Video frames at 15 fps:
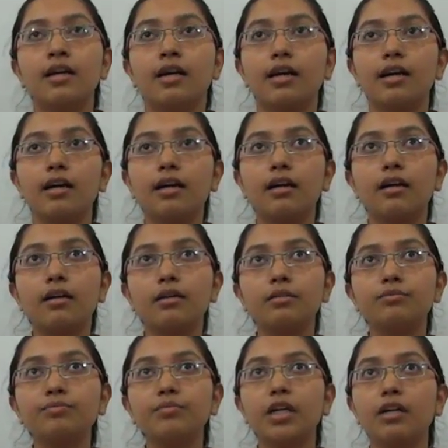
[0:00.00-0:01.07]

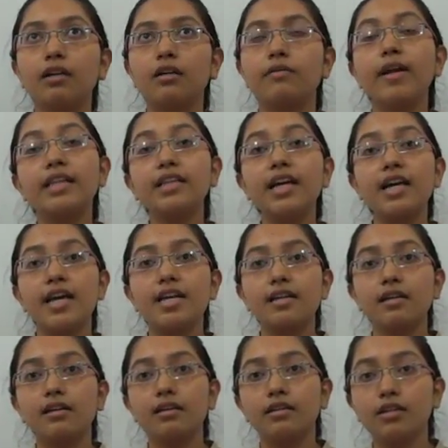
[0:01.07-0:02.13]
when
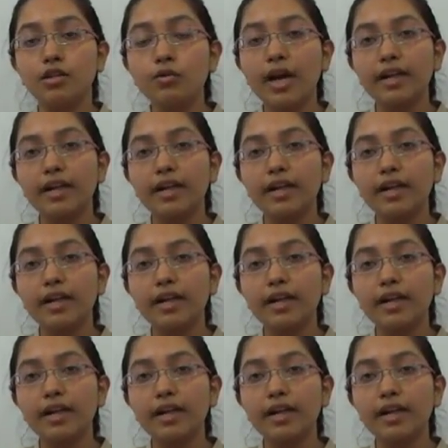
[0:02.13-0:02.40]
the new